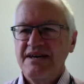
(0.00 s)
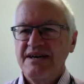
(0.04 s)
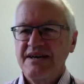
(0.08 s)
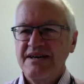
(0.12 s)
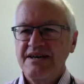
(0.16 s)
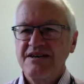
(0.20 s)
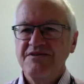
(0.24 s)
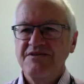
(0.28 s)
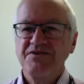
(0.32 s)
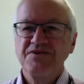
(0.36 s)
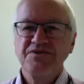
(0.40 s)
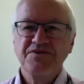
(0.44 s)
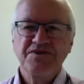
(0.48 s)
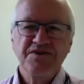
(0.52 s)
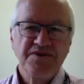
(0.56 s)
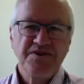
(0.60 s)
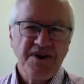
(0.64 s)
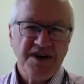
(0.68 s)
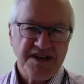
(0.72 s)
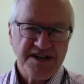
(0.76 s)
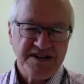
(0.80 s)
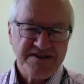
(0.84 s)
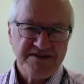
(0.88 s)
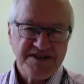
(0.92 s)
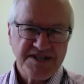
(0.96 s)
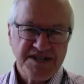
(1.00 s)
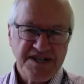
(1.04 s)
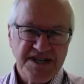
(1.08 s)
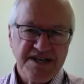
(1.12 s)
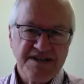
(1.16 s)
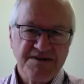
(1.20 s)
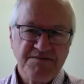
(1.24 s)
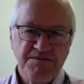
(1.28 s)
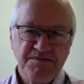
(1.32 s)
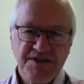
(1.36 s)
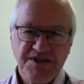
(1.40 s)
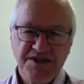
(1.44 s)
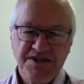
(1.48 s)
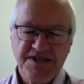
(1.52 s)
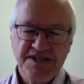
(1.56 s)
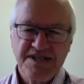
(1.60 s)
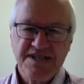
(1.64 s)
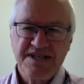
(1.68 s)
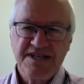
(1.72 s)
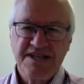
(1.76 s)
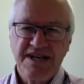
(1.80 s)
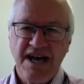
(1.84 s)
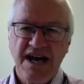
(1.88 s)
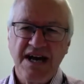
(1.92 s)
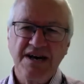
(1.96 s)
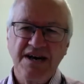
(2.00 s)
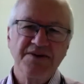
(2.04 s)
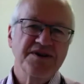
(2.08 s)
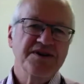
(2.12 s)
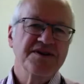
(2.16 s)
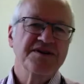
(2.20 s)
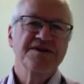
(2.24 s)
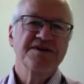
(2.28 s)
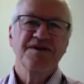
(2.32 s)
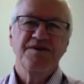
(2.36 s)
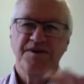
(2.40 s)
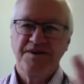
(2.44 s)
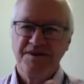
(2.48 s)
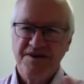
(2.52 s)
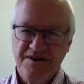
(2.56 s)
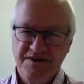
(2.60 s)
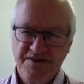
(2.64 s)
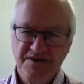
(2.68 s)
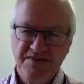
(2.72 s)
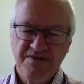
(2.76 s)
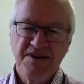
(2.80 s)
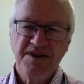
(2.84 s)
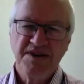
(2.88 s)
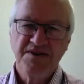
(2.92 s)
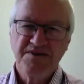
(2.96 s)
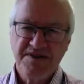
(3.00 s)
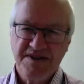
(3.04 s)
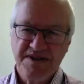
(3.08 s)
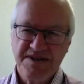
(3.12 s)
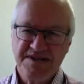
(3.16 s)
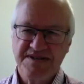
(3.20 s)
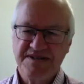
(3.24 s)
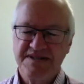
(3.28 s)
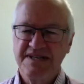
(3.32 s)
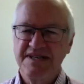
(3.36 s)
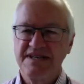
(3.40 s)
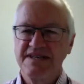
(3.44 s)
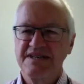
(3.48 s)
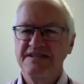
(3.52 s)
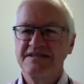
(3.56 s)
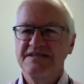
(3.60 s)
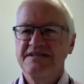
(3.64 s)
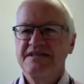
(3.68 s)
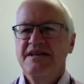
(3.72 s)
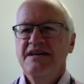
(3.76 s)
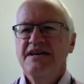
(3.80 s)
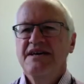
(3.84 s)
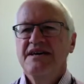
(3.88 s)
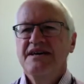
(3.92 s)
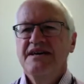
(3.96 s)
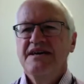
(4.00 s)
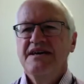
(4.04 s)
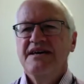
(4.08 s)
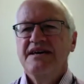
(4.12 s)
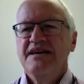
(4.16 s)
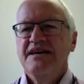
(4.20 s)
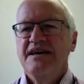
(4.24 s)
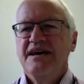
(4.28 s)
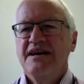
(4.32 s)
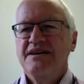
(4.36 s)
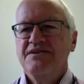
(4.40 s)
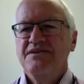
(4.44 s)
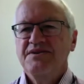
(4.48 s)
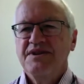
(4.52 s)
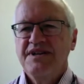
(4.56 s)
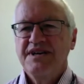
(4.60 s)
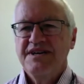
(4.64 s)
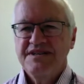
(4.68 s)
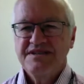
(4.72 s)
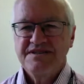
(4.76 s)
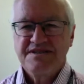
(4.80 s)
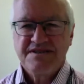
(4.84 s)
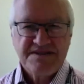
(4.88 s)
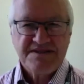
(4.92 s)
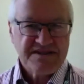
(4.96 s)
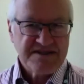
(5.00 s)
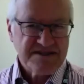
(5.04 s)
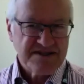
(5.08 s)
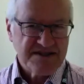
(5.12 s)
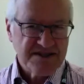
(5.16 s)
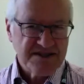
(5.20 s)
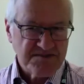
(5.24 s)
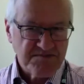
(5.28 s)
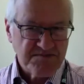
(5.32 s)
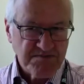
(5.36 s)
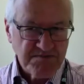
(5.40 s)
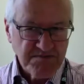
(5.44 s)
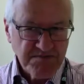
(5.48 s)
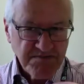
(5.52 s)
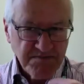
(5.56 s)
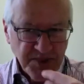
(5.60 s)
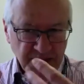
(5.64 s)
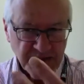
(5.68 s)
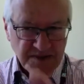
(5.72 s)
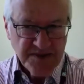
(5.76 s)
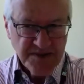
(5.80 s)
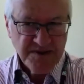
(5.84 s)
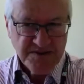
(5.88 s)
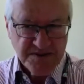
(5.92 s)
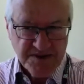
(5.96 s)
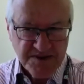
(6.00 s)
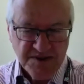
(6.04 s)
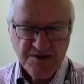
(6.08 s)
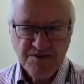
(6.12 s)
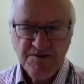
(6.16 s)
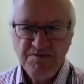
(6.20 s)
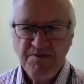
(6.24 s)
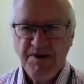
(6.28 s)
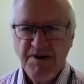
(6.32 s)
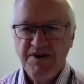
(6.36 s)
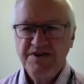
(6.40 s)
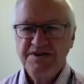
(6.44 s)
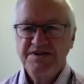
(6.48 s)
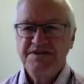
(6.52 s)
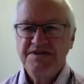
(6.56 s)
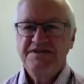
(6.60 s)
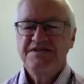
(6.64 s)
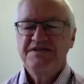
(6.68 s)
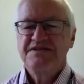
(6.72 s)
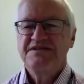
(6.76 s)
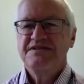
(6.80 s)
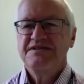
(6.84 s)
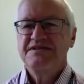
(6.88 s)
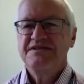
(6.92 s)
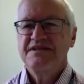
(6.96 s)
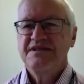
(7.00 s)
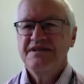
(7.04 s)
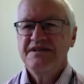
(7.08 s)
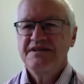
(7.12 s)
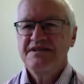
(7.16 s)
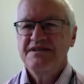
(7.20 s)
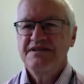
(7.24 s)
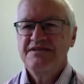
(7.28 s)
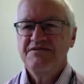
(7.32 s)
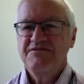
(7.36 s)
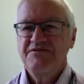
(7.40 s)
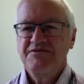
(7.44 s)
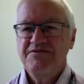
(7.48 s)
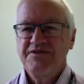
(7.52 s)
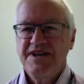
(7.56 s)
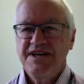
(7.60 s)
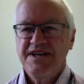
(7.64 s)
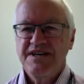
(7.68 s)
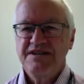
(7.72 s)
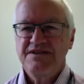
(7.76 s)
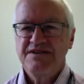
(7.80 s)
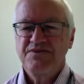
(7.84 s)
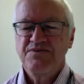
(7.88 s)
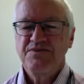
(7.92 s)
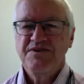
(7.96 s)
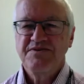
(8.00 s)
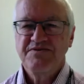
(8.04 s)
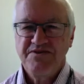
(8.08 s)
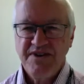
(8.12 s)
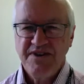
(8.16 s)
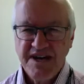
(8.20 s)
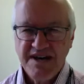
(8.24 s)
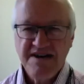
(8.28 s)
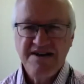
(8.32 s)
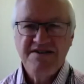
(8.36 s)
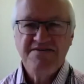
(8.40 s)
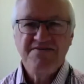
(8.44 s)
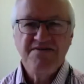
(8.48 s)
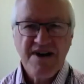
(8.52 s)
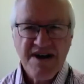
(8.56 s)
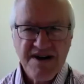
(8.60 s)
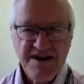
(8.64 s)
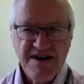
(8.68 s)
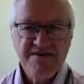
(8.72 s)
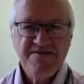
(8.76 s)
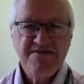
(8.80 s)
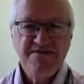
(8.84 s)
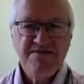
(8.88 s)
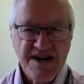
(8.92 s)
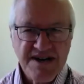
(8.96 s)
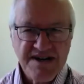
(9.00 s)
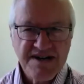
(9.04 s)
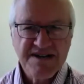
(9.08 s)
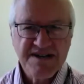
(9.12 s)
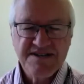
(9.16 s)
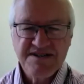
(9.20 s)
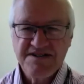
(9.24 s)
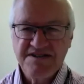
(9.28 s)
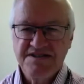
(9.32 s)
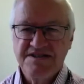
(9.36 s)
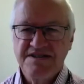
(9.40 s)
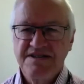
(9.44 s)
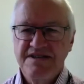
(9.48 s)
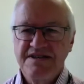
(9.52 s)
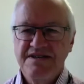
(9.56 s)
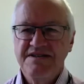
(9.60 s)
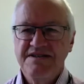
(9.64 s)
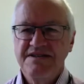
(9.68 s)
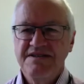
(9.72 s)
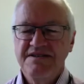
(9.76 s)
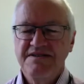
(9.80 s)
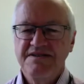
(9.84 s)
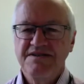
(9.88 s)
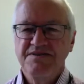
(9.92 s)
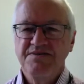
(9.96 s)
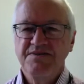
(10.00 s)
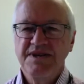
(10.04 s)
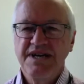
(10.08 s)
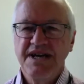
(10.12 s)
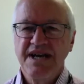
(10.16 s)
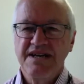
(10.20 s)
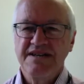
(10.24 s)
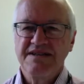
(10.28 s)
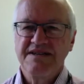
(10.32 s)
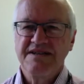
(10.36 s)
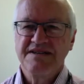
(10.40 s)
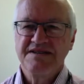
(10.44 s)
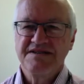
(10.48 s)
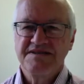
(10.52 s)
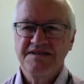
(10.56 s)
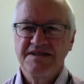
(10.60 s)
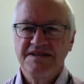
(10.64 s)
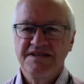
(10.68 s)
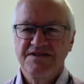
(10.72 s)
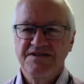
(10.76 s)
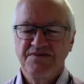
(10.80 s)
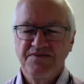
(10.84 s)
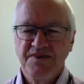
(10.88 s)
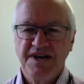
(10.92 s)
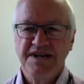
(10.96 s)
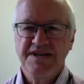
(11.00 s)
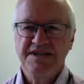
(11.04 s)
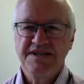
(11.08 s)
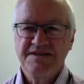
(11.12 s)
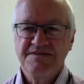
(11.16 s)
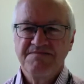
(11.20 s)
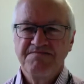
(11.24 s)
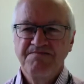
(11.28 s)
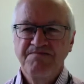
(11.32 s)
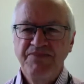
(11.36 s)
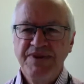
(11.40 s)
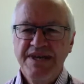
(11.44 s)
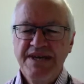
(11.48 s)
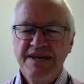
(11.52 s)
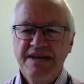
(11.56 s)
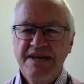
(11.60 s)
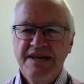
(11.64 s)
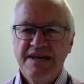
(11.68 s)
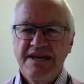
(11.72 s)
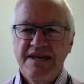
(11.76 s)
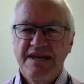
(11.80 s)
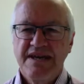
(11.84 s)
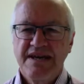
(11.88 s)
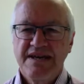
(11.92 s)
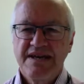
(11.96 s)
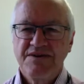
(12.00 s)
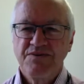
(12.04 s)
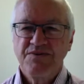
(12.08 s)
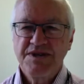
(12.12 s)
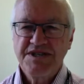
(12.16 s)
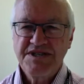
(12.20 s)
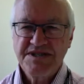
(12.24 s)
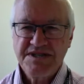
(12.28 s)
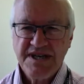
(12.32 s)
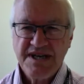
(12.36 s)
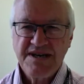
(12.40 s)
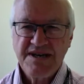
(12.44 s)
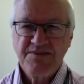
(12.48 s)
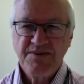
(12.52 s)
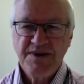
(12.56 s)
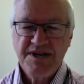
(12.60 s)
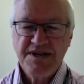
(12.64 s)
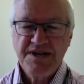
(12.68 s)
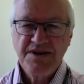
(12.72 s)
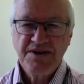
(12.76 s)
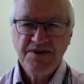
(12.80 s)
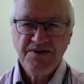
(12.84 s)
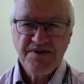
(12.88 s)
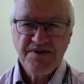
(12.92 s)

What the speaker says: if you do not have a time machine, how on earth can you know these things? I would like to just put those 2 points, that in fact, we're very, very, very concerned that we get these things right. And we say we know